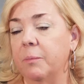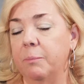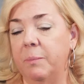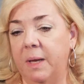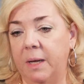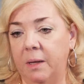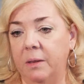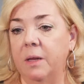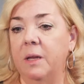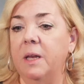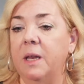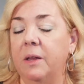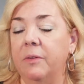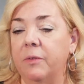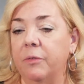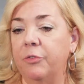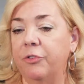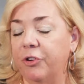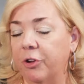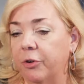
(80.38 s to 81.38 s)
meeting the needs
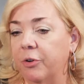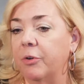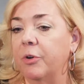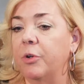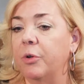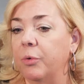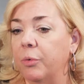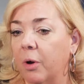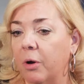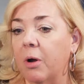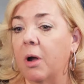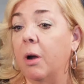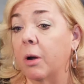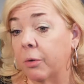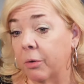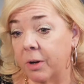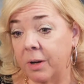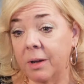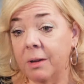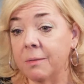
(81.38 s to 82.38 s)
of children who are
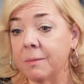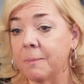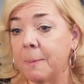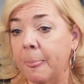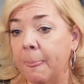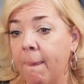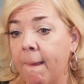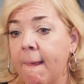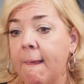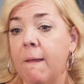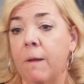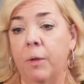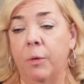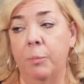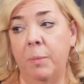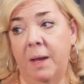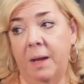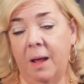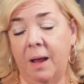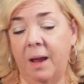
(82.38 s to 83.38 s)
hungry, who
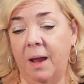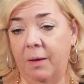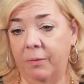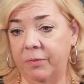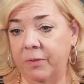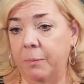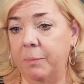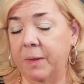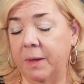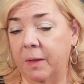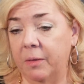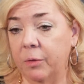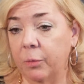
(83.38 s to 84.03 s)
may not have something